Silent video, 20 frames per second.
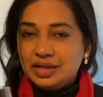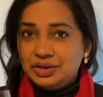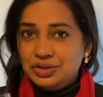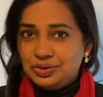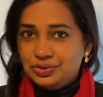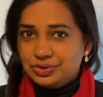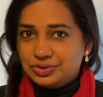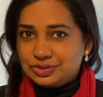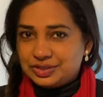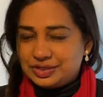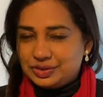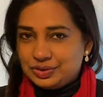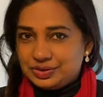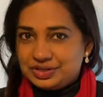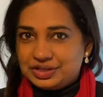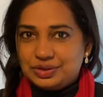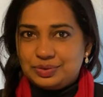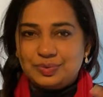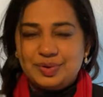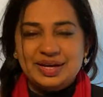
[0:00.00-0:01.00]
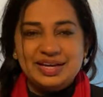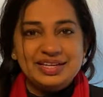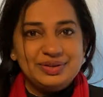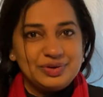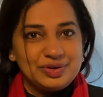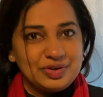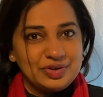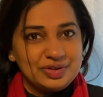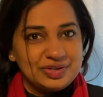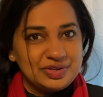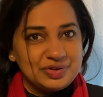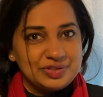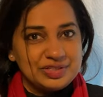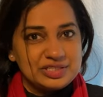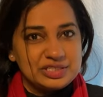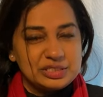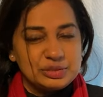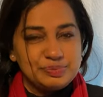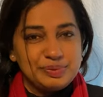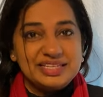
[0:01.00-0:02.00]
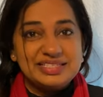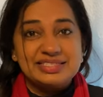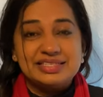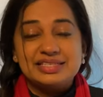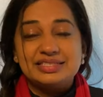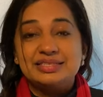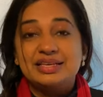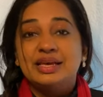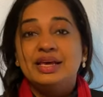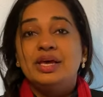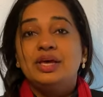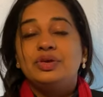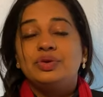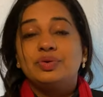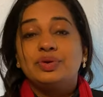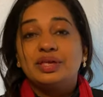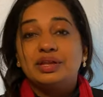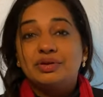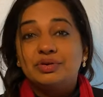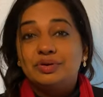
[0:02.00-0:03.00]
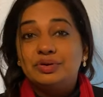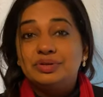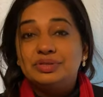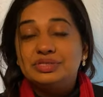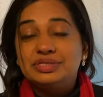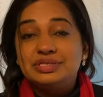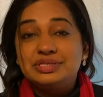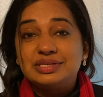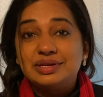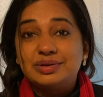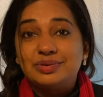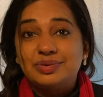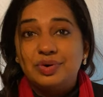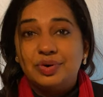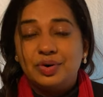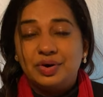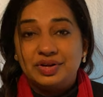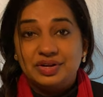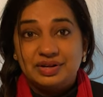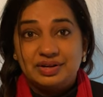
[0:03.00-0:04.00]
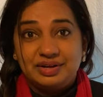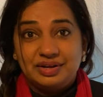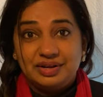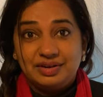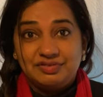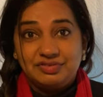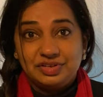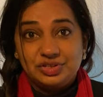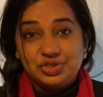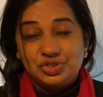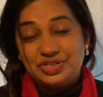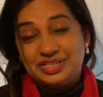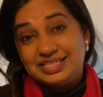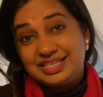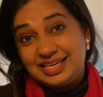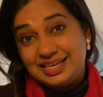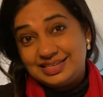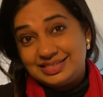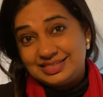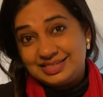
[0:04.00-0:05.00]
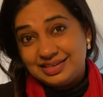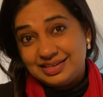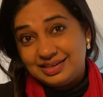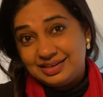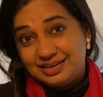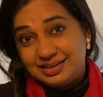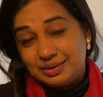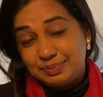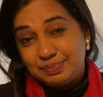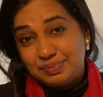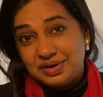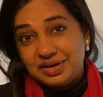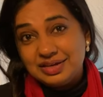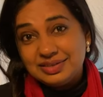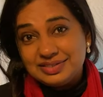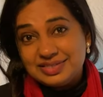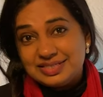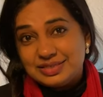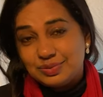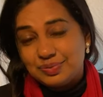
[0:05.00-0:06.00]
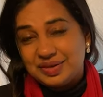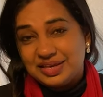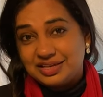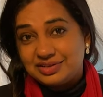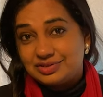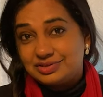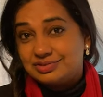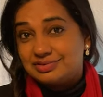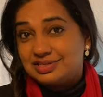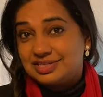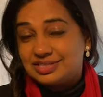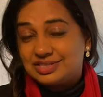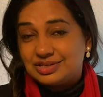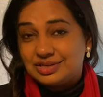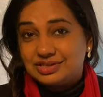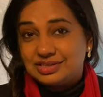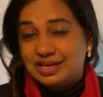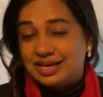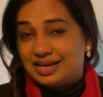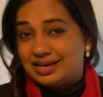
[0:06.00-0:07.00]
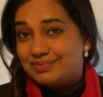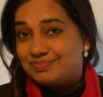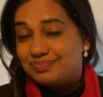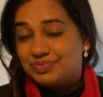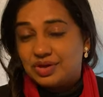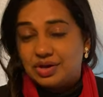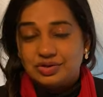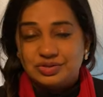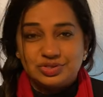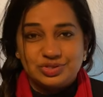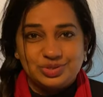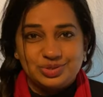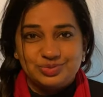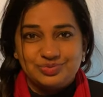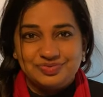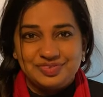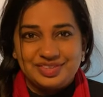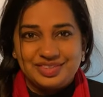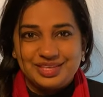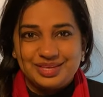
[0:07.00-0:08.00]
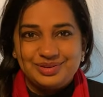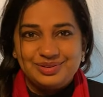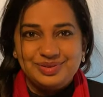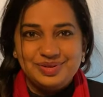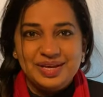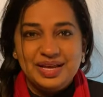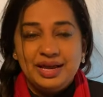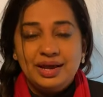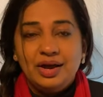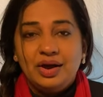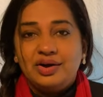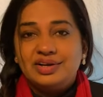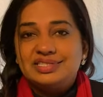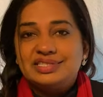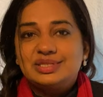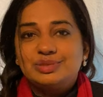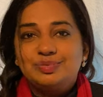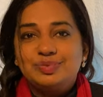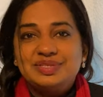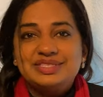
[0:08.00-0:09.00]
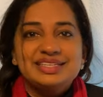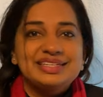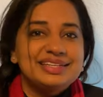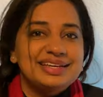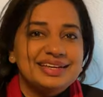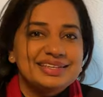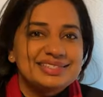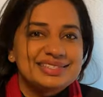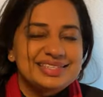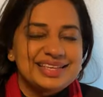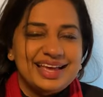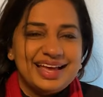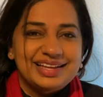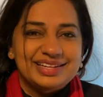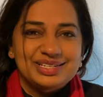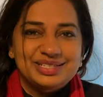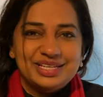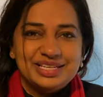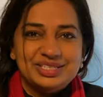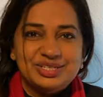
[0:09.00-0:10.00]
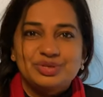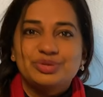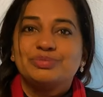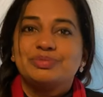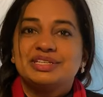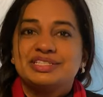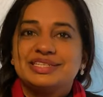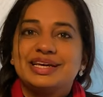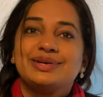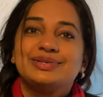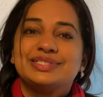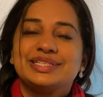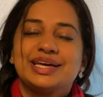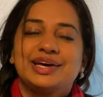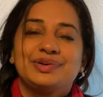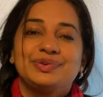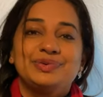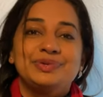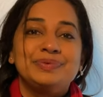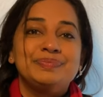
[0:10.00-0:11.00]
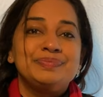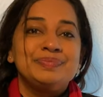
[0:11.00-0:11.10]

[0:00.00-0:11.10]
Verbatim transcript: You can order the wine, you can order the spices. You can also order a virtual tasting box so we can do this um, on Zoom with you, or just visit us at a tasting room in downtown.